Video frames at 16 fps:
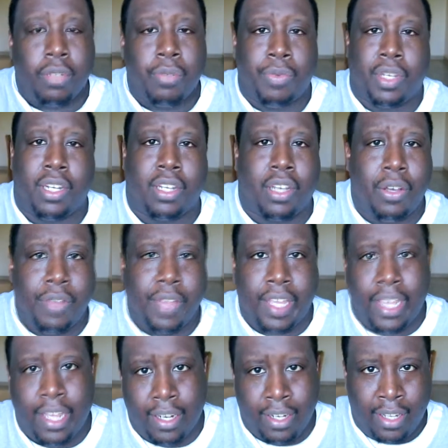we're gonna go
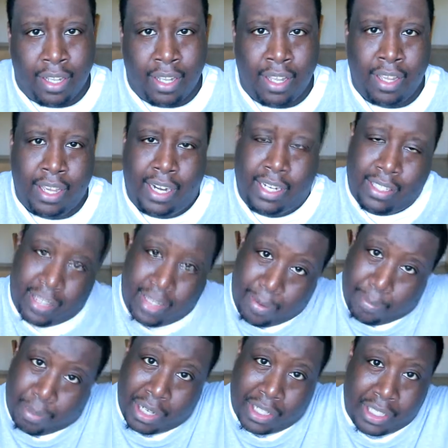ahead and I say
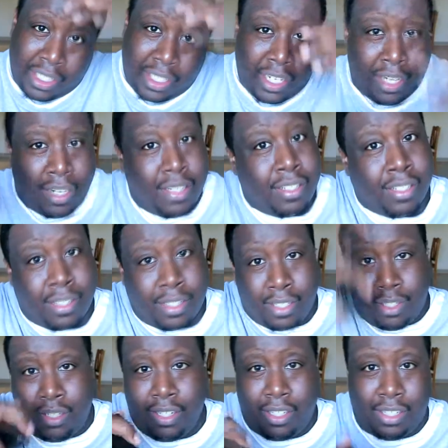brushing your
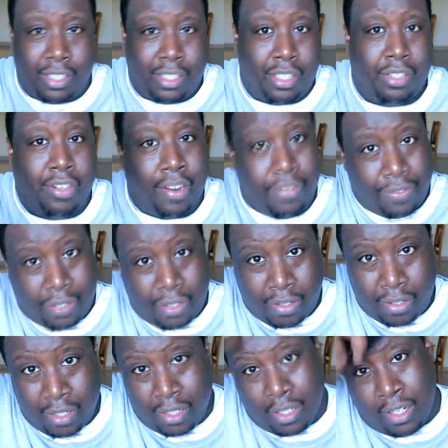hairs is
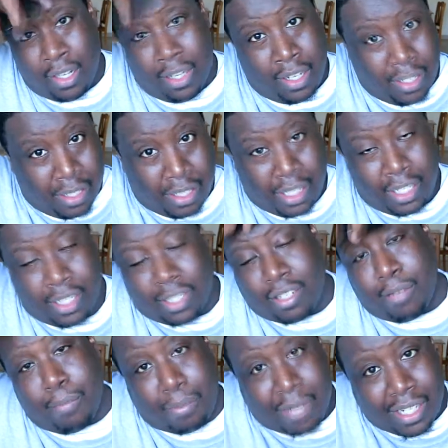straightforward. So you're just
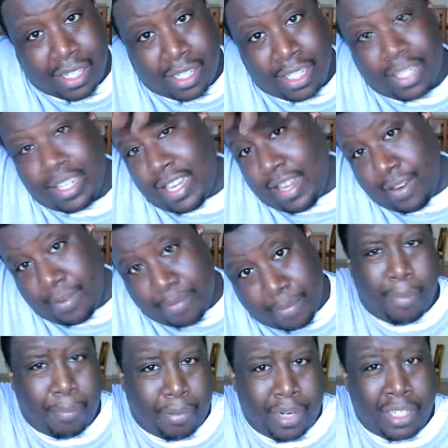gonna brush like that,
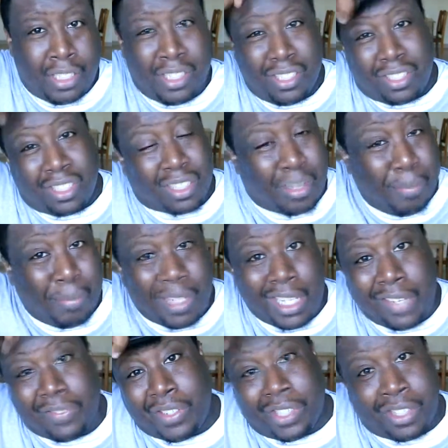and brushing is just gonna be
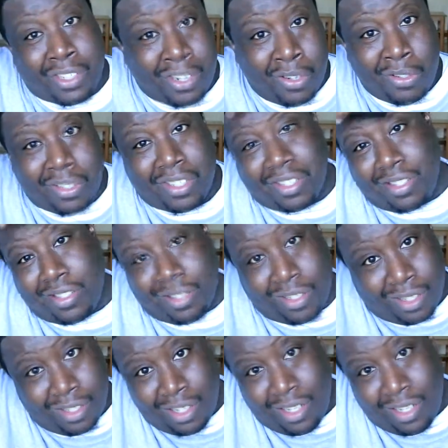even strokes.